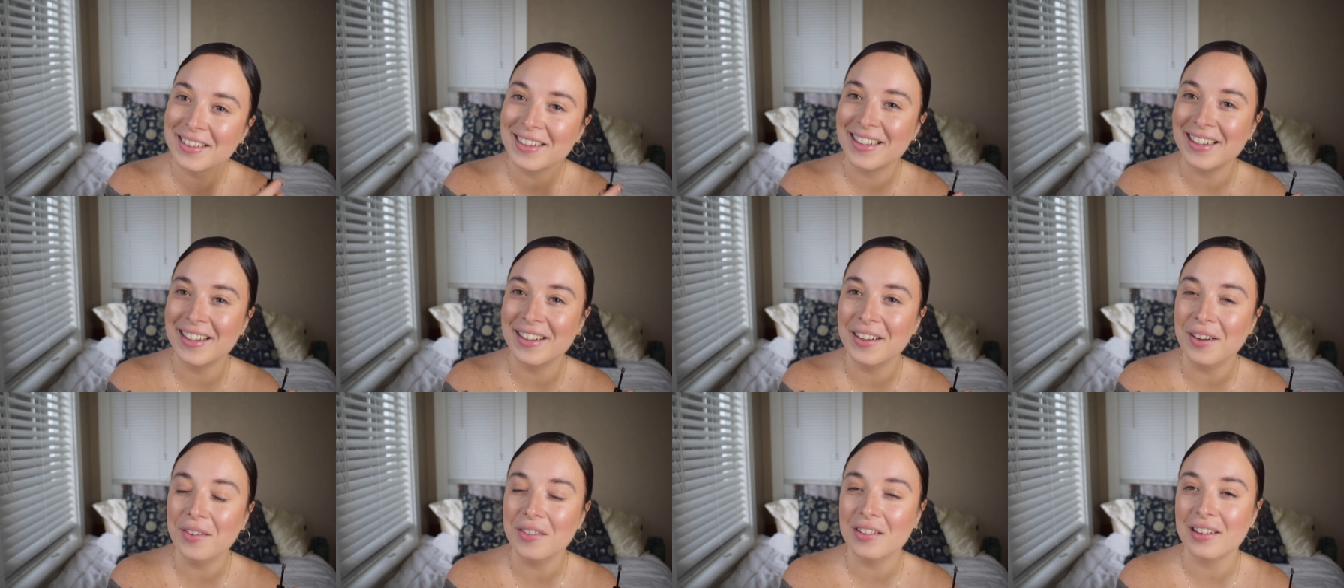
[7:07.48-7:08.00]

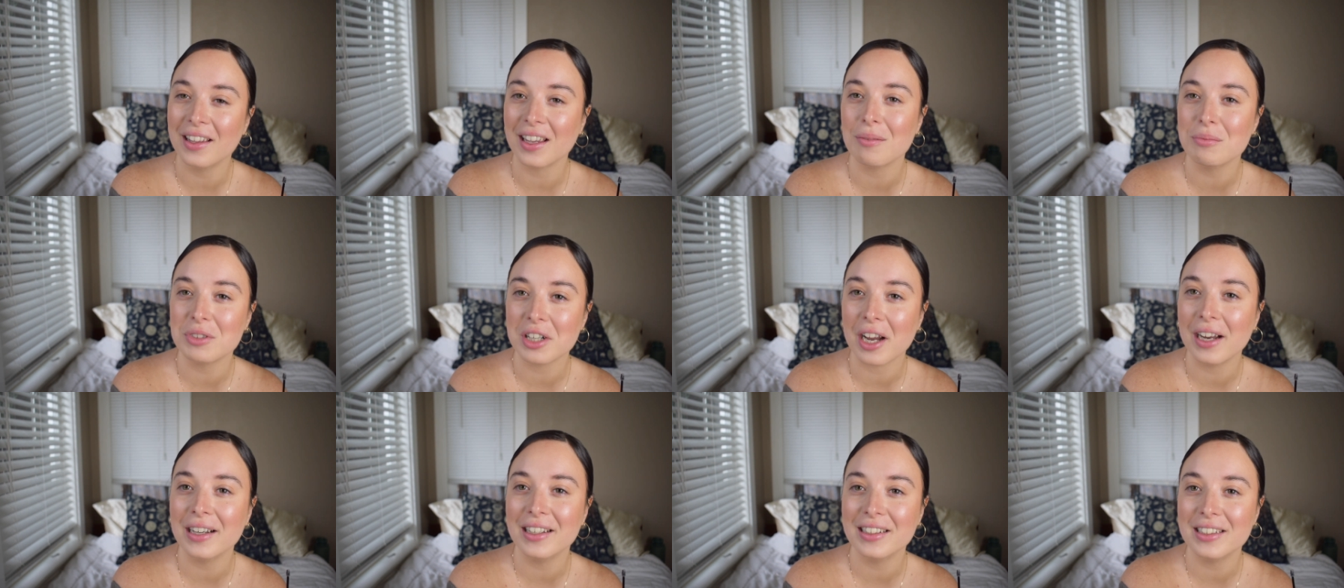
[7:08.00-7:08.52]
you know, like I'm
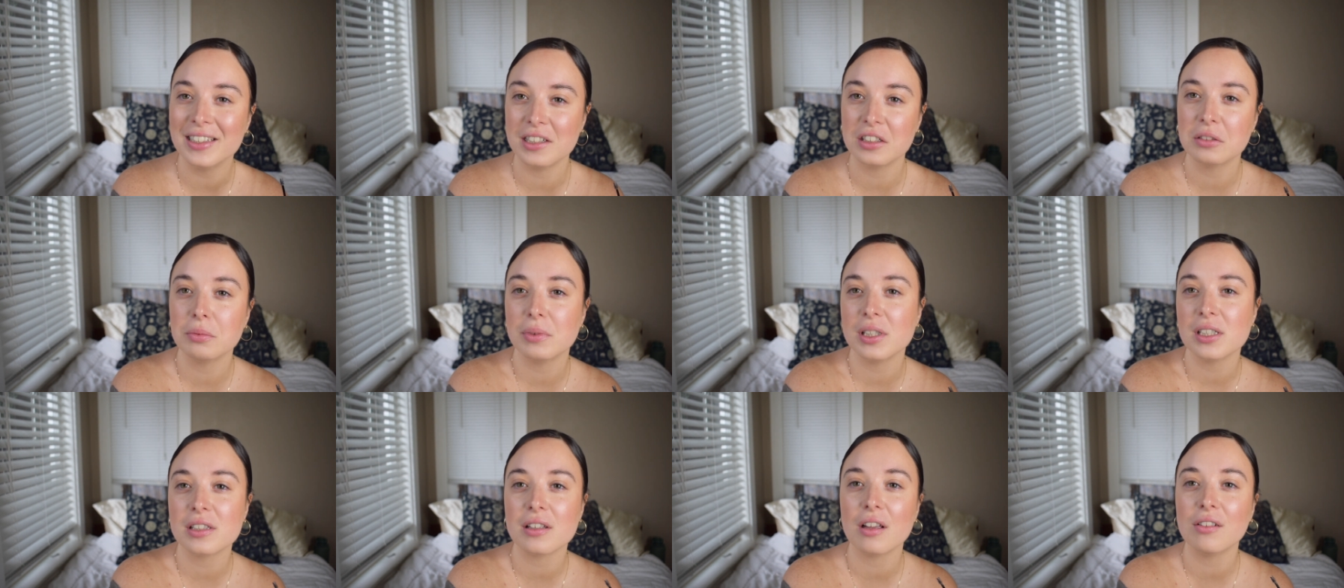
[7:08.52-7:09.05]
trying to teach
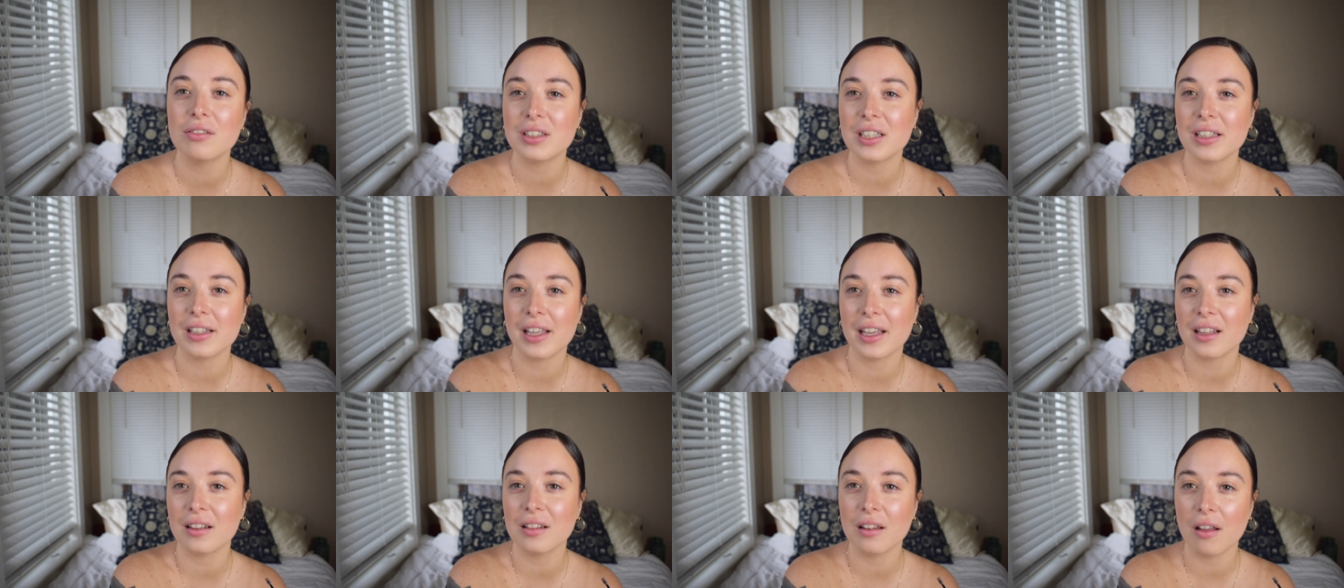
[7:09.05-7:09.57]
myself to
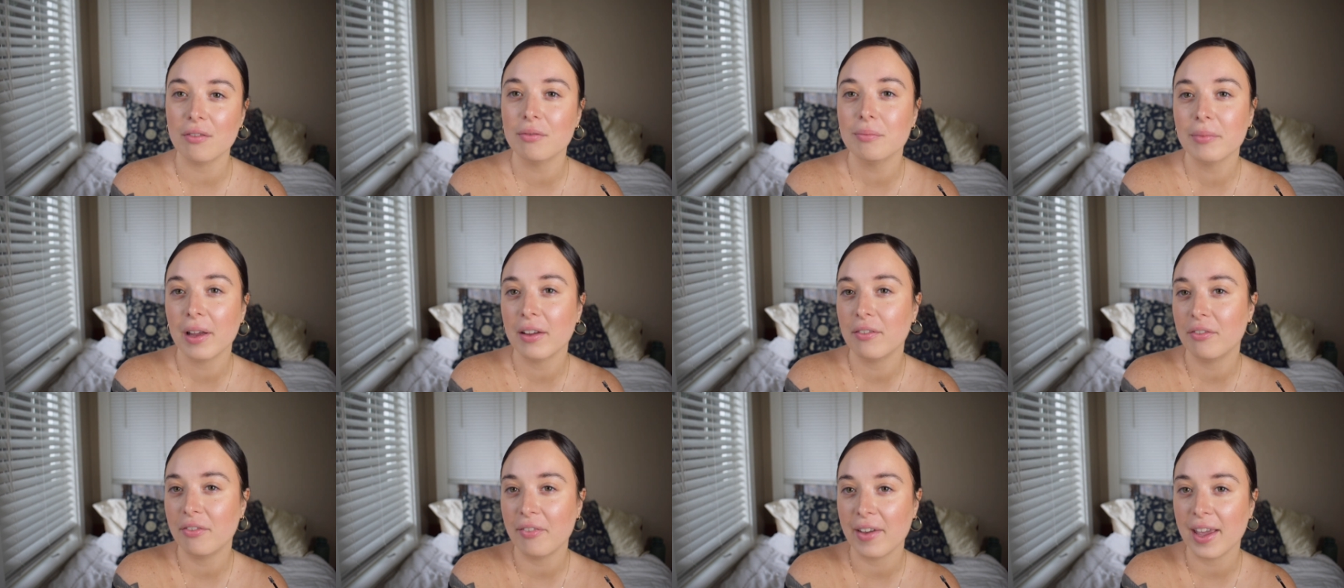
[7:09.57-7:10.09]
like love
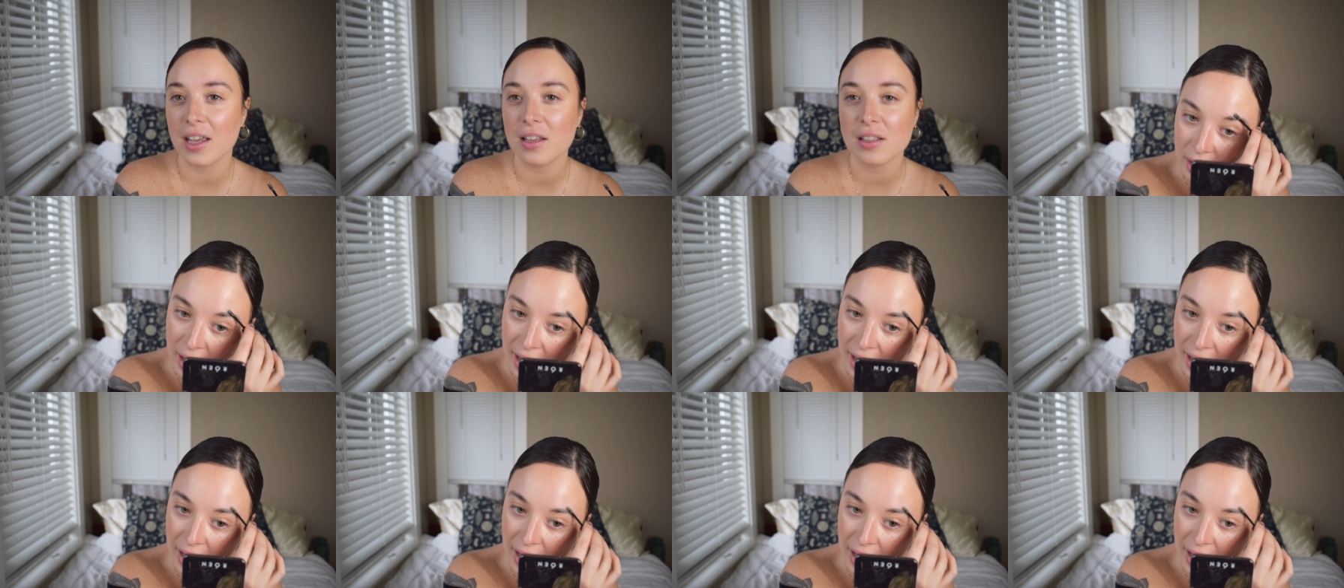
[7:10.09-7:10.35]
my face.